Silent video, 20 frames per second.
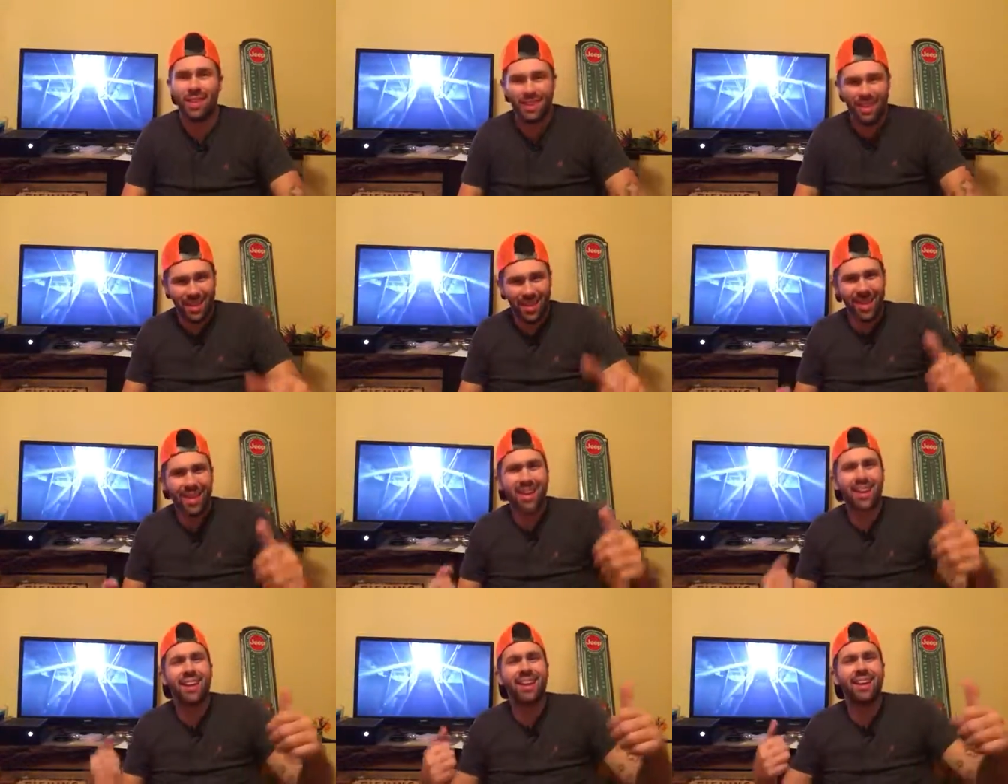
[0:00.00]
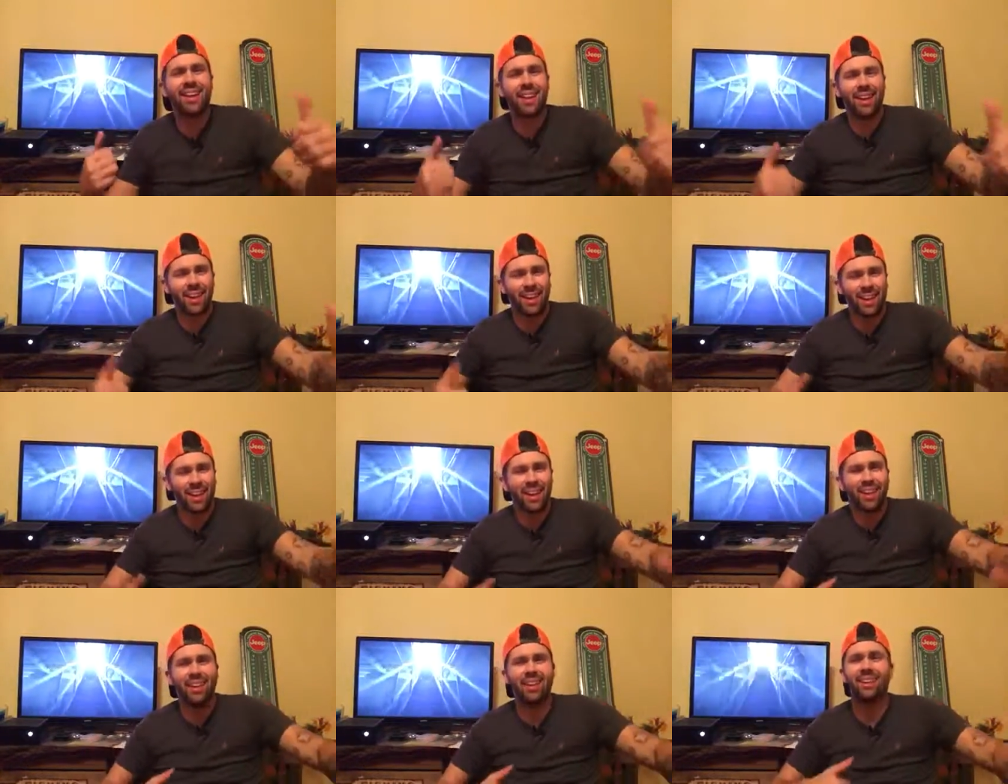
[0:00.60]

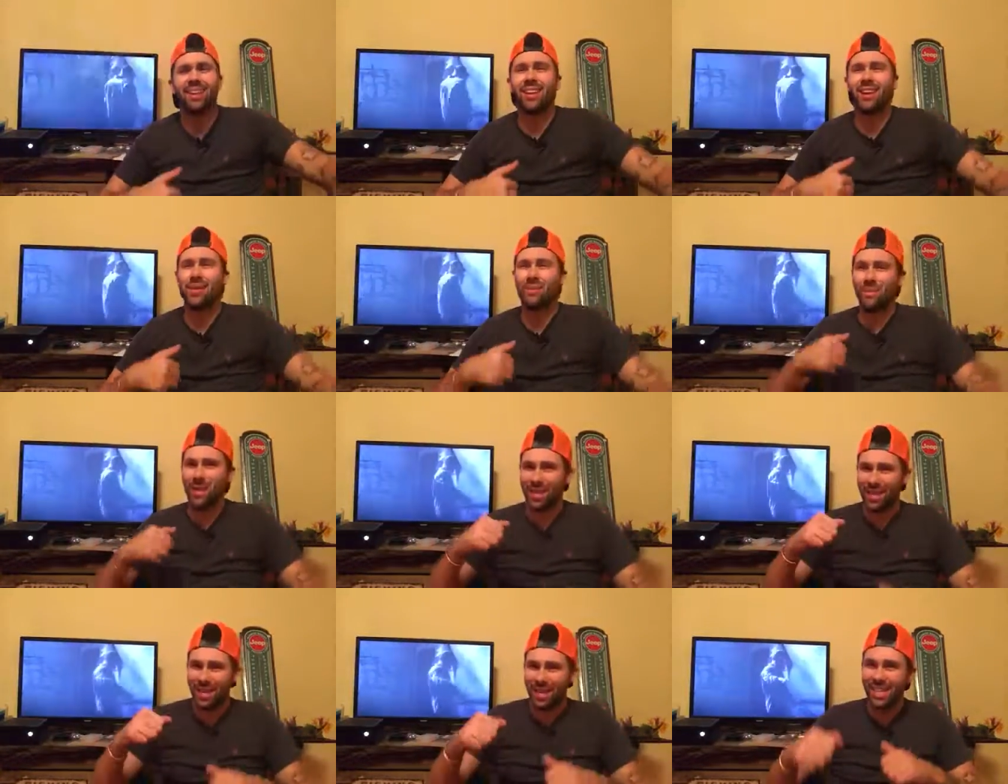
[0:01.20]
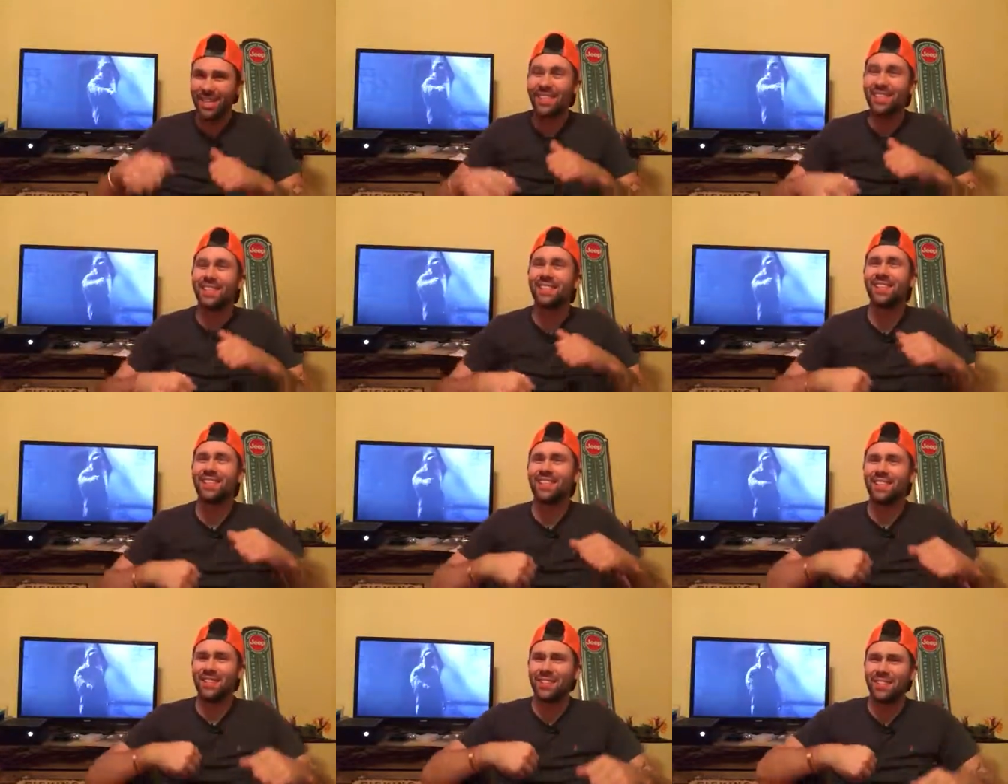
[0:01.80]
Yeah, come and get you
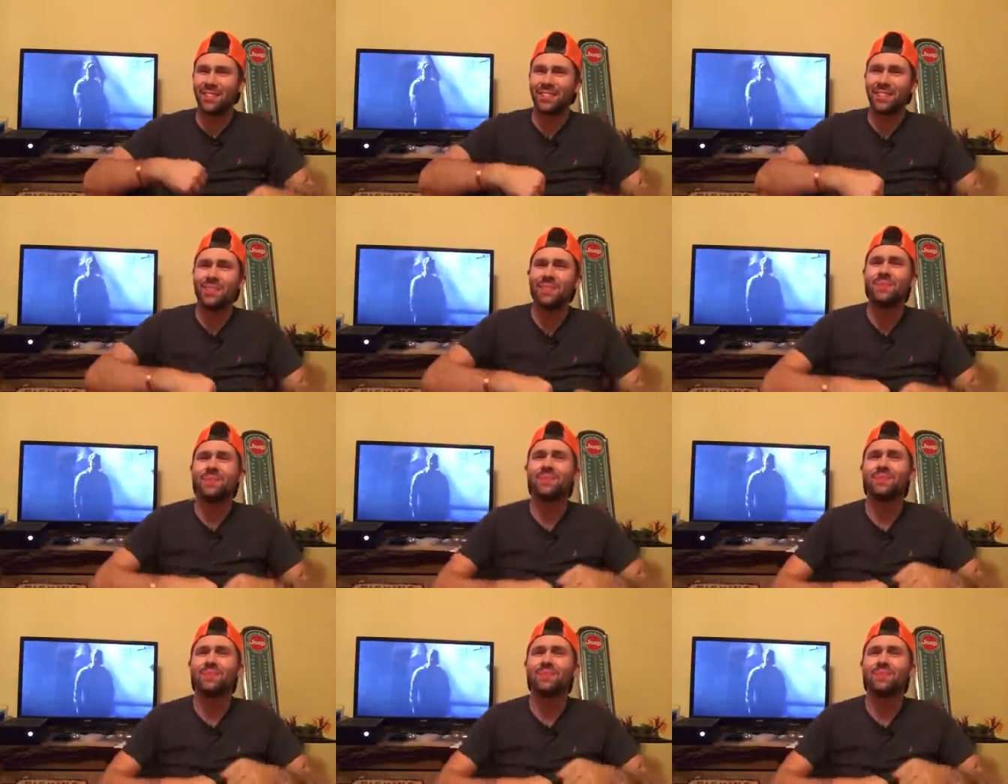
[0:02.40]
some.